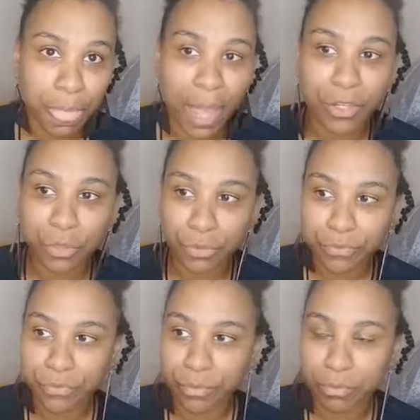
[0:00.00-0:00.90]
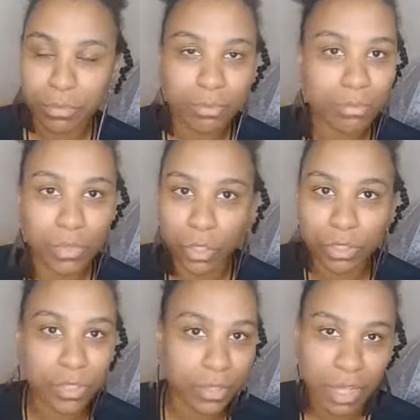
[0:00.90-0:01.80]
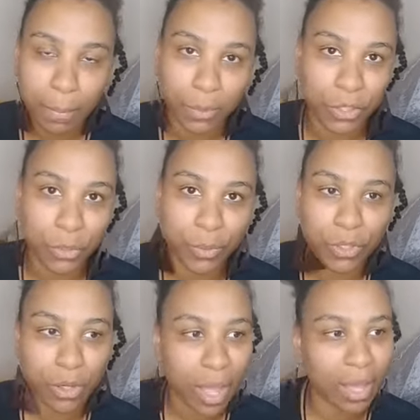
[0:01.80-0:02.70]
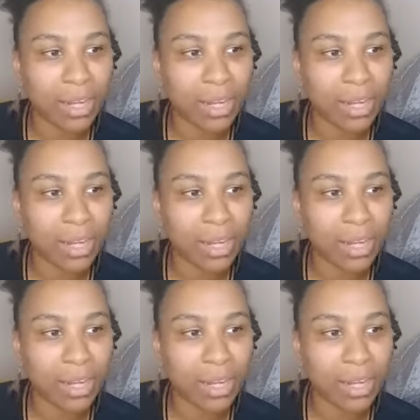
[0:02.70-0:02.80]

and you've looked at the W and you're like,